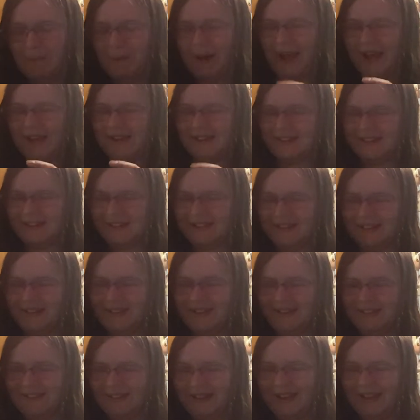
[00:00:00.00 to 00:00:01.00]
bad. No, it
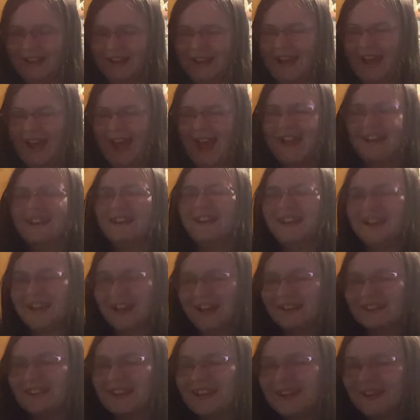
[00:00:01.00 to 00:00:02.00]
earwax. I, don't
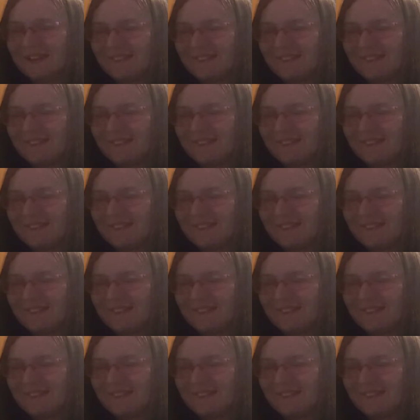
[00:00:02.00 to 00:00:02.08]
think